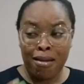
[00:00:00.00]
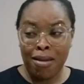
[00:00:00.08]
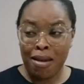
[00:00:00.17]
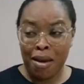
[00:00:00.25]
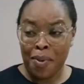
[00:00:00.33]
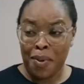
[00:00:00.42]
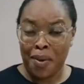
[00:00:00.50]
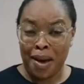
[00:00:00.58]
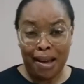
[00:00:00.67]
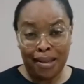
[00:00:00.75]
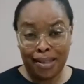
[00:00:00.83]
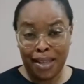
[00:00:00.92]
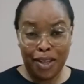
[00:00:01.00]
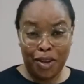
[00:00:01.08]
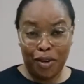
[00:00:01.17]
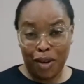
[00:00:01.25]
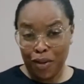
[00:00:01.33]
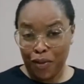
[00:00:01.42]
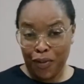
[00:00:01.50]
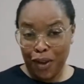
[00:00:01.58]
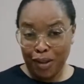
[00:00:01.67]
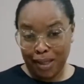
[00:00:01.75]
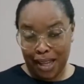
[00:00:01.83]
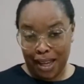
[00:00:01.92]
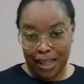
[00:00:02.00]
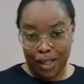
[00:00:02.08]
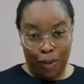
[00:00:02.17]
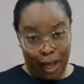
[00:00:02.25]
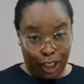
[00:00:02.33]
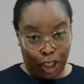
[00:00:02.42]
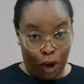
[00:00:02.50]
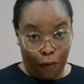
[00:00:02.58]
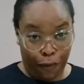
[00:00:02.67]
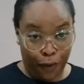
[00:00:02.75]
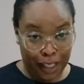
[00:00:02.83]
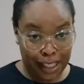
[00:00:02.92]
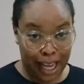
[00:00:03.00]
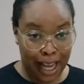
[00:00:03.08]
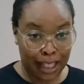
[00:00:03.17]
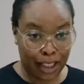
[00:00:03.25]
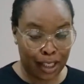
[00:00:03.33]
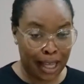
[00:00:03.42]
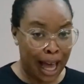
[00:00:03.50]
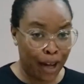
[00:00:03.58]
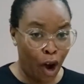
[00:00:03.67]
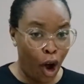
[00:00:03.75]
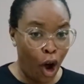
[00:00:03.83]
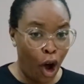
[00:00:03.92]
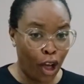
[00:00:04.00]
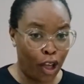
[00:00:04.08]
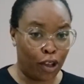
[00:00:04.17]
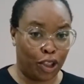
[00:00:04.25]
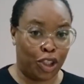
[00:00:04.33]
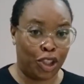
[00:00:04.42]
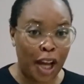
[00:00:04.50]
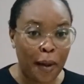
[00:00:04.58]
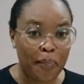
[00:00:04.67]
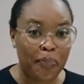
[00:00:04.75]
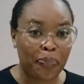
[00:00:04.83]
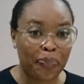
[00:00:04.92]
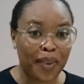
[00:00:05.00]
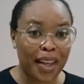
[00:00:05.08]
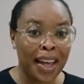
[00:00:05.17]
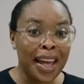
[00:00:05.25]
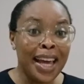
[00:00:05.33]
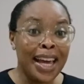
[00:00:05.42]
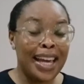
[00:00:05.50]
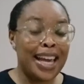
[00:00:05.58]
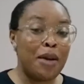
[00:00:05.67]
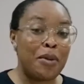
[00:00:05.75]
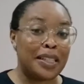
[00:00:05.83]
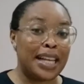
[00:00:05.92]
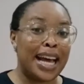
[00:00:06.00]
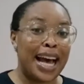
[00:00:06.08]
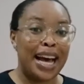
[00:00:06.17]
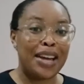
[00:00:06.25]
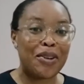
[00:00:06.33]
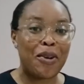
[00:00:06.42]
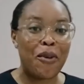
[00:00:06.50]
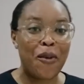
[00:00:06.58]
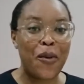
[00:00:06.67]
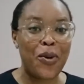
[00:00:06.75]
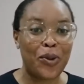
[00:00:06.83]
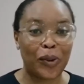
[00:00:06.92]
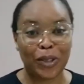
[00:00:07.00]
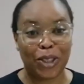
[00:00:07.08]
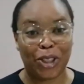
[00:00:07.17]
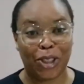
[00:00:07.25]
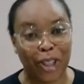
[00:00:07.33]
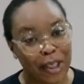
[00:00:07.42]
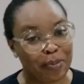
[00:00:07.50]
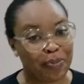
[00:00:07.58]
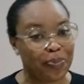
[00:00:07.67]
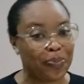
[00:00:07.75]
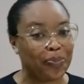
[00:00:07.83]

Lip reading: yeah, well, I think you're gonna filter it. When she don't filter it, she said, I don't owe you shit. Yeah, well, say, I don't owe you shit.